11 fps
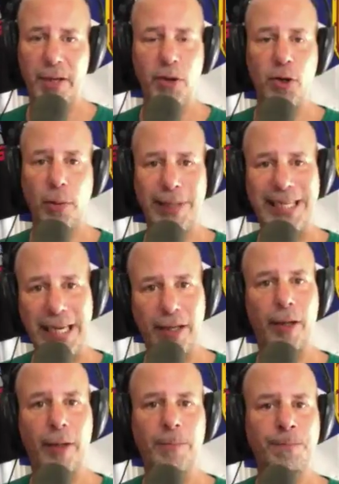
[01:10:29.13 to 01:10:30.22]
If you're a
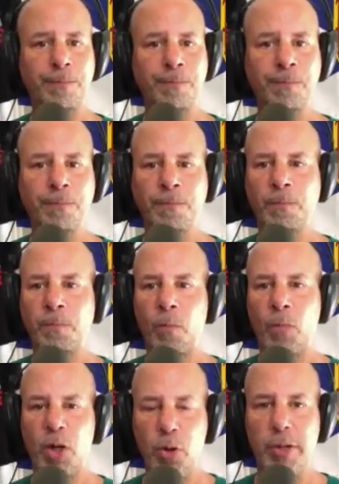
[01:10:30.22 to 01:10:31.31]
beginner
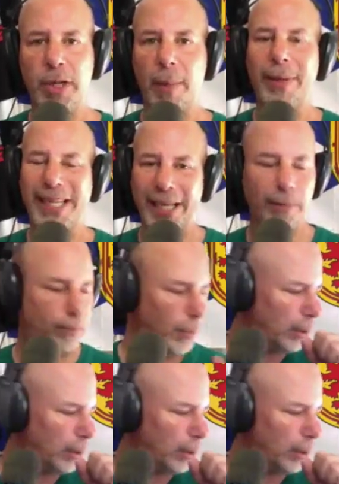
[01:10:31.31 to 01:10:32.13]
using a beginner,